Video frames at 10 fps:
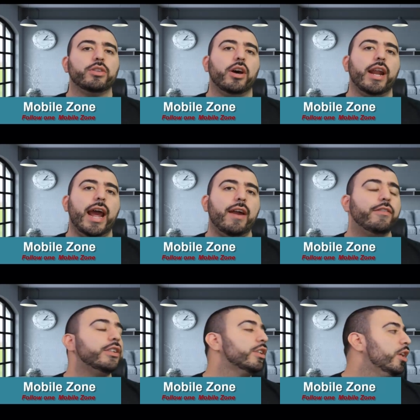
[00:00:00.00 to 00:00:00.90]
on
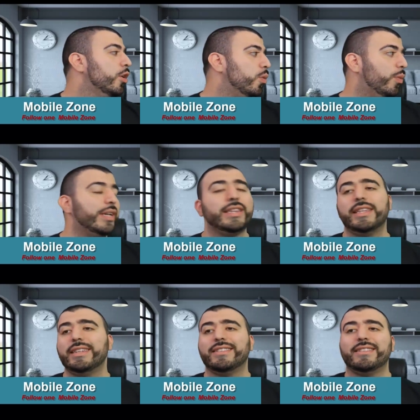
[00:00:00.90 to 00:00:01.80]
average with
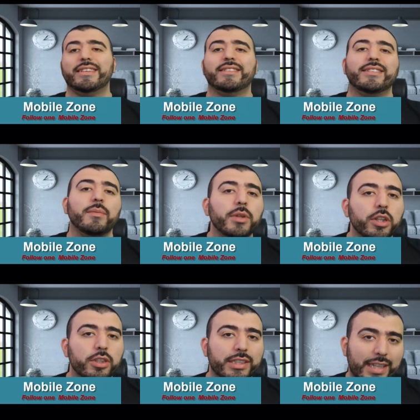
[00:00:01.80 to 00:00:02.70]
these
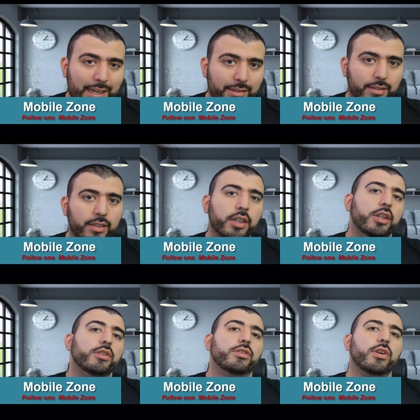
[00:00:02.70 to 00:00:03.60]
similar tests.
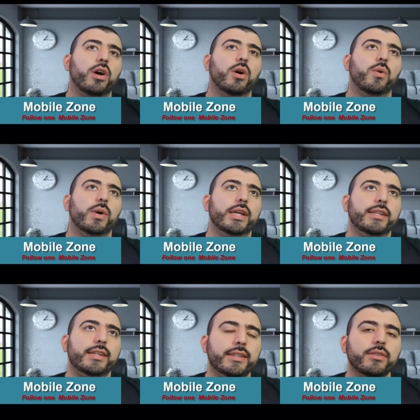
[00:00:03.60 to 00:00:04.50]
So it
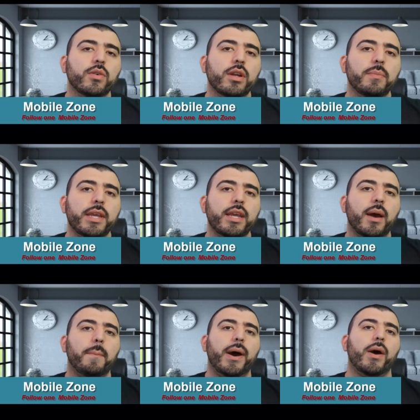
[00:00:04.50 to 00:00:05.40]
is going to be
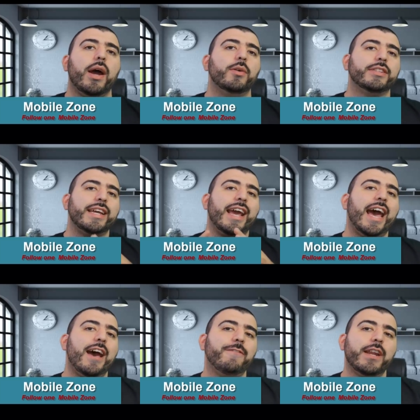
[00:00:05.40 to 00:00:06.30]
about, I would say,
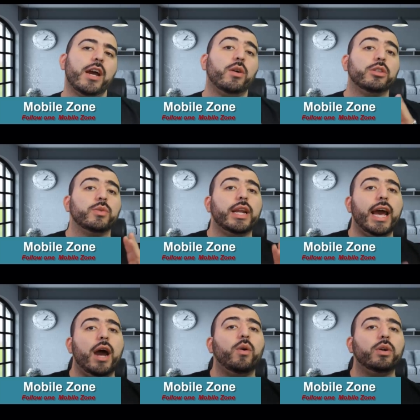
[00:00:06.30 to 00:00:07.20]
half an hour to an
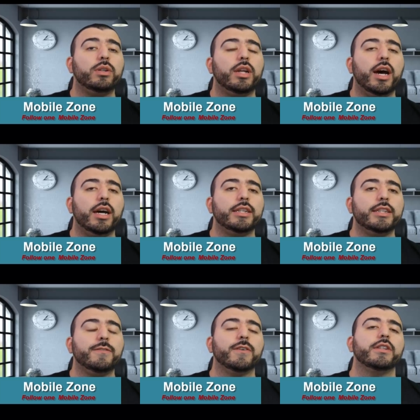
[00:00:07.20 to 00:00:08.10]
hour uh,
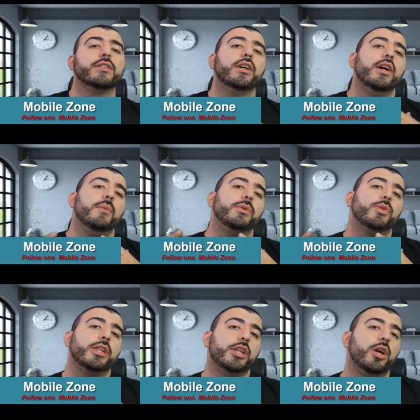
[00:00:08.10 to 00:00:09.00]
difference
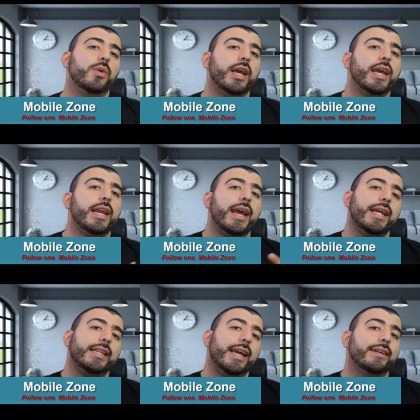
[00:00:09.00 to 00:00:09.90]
between the Note 8
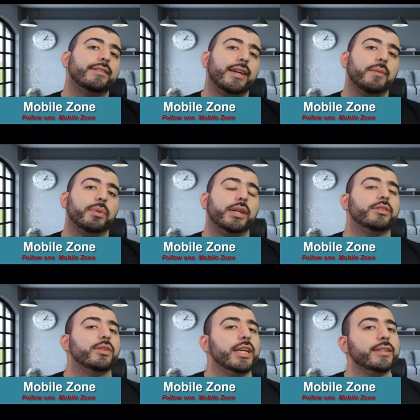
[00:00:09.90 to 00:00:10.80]
and the S9
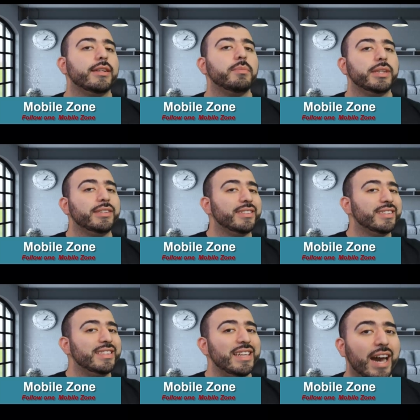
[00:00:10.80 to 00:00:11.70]
Plus. So the S9 Plus does
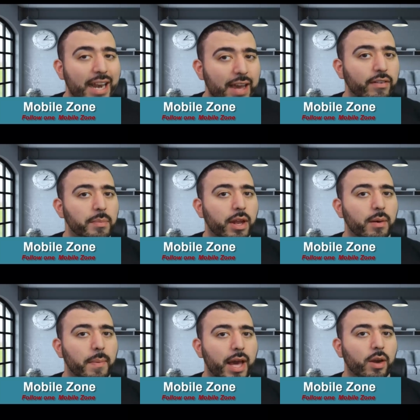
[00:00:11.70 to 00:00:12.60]
not have a better
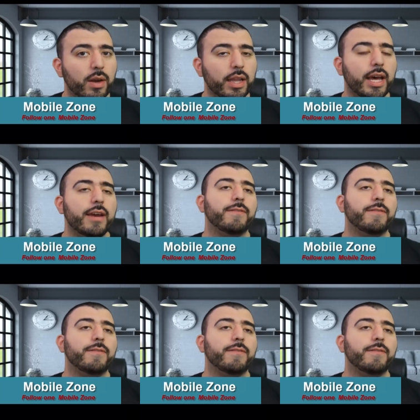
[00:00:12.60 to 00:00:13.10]
battery life,